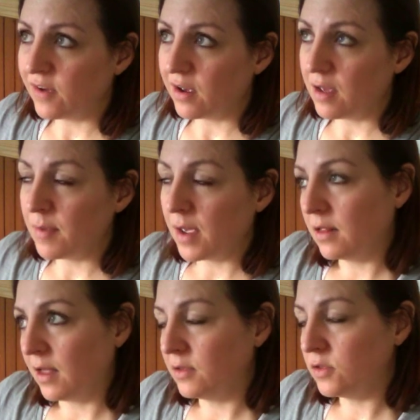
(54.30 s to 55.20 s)
I'm at a
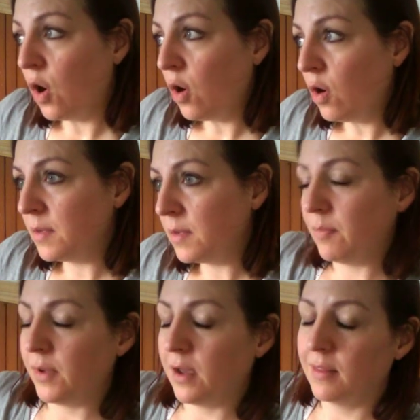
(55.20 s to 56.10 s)
client's home, it
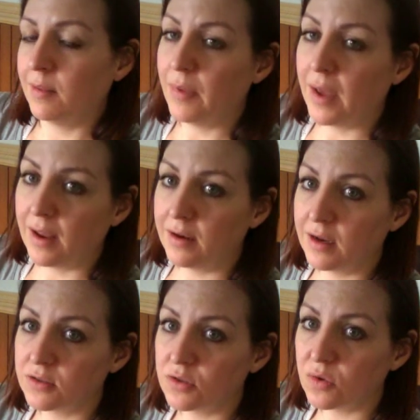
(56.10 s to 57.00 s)
might be on the bed
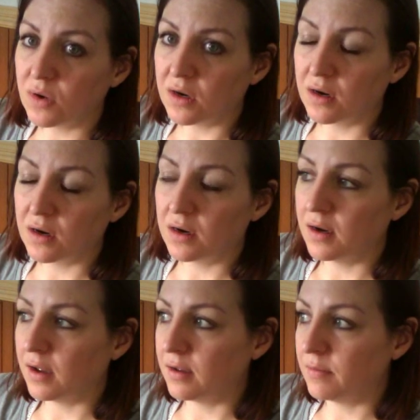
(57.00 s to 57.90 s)
next to her.
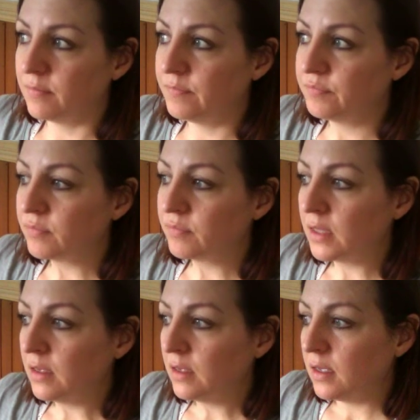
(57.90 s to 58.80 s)

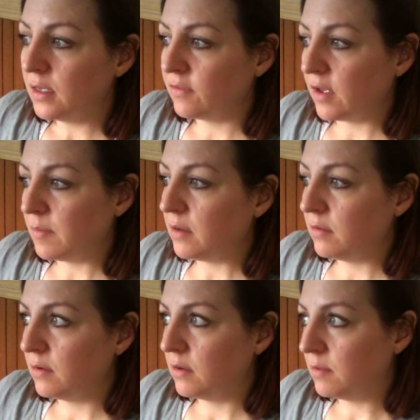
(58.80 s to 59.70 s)
If I'm
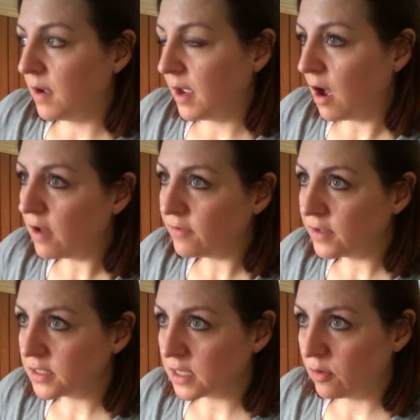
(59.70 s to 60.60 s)
in my
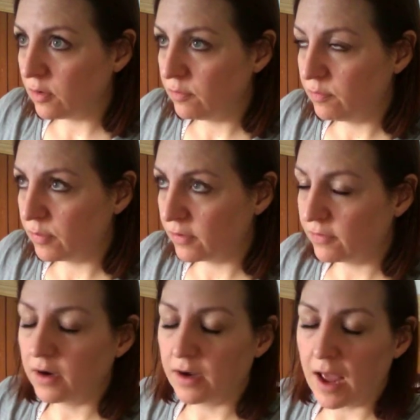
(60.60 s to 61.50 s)
office, I would
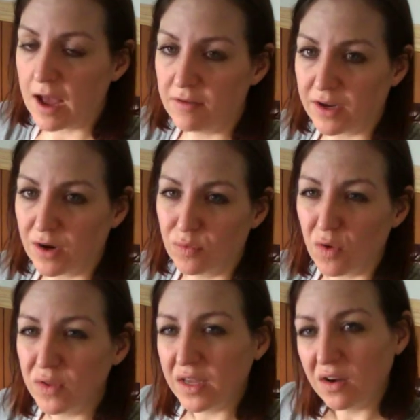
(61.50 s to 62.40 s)
prefer to have like a
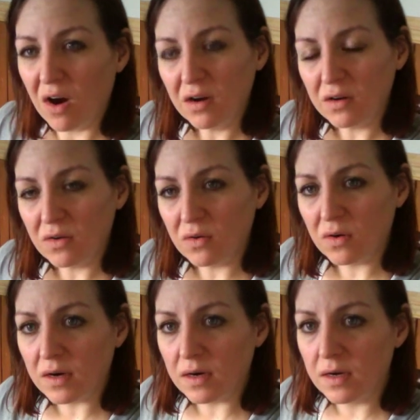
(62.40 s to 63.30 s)
rolling cart
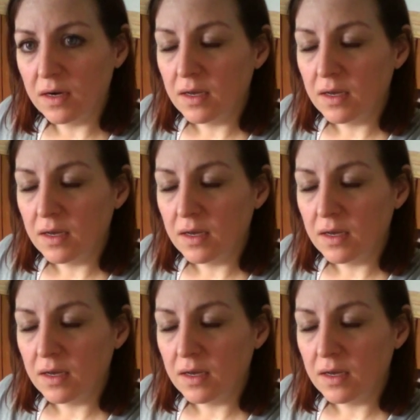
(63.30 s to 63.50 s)
or